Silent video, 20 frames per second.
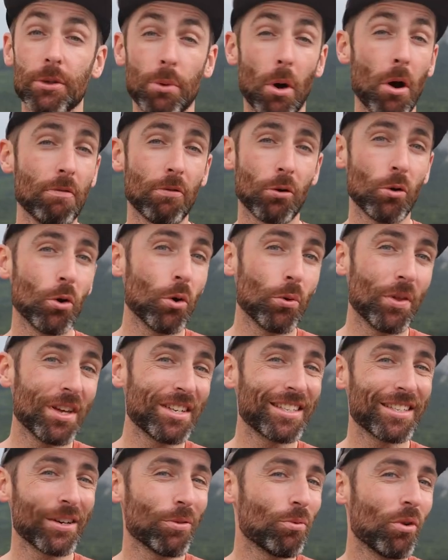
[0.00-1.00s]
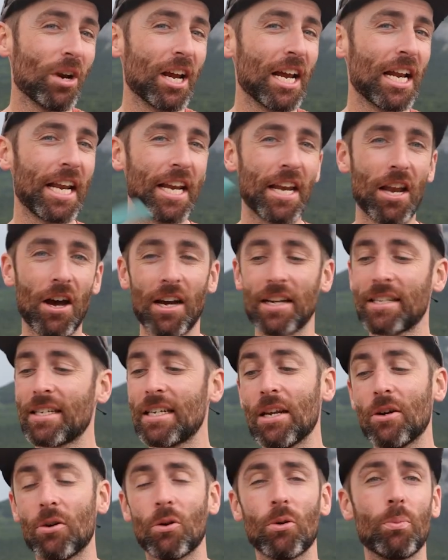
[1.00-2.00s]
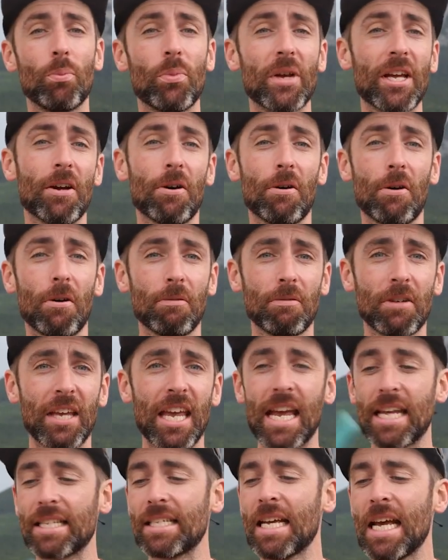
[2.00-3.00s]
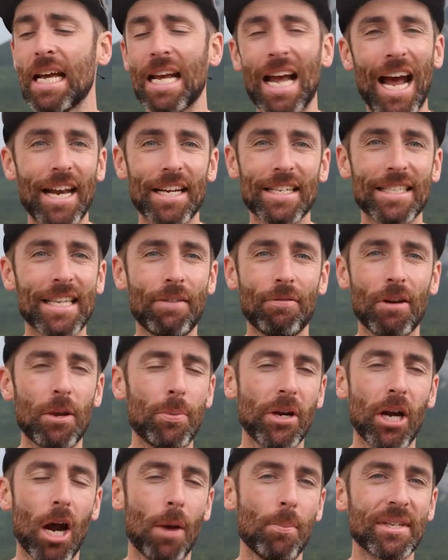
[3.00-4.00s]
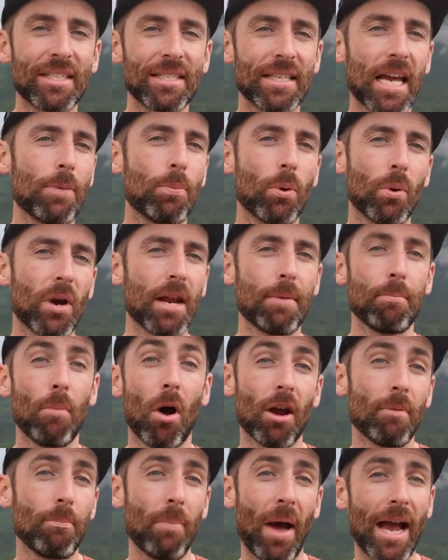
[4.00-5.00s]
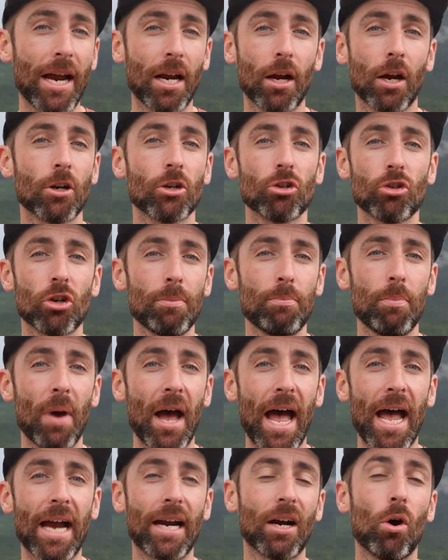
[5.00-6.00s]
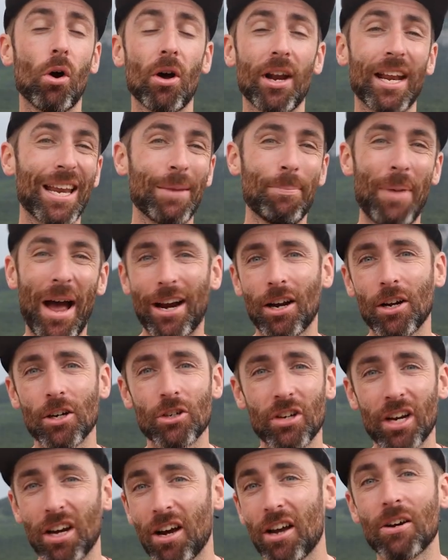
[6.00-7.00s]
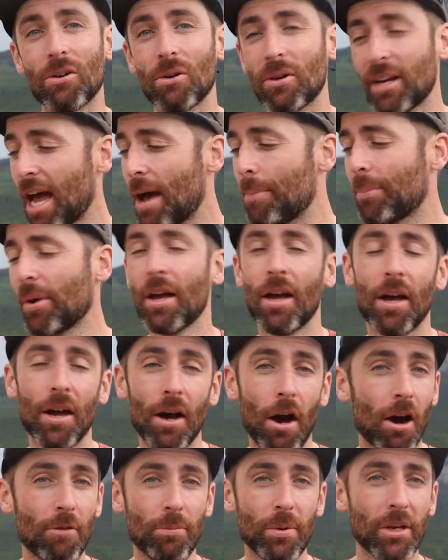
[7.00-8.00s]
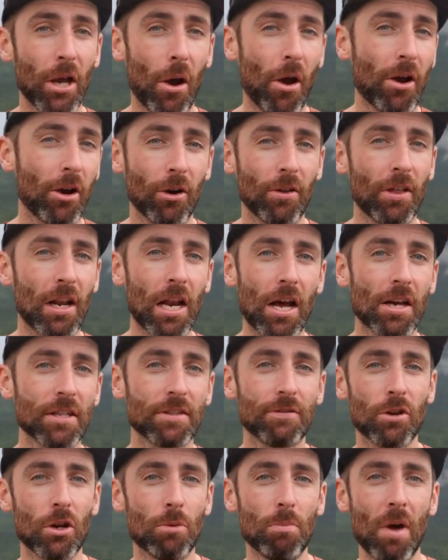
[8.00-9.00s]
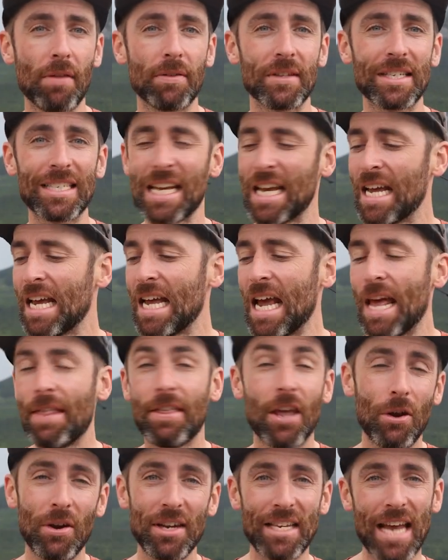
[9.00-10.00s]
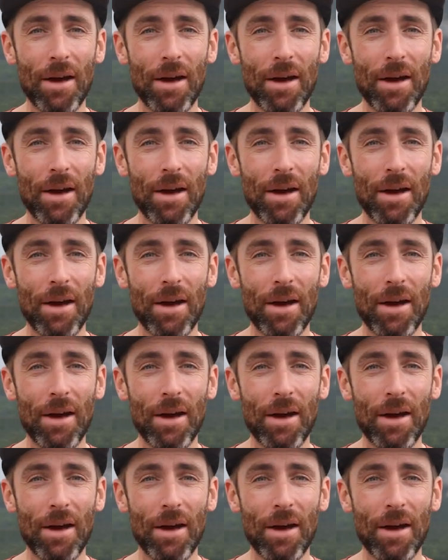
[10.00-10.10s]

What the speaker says: So overall, this is a really nice little bit of kit, and it's definitely become a staple in my backcountry bag on any backcountry hike or camp I've been going on in the last few months. The only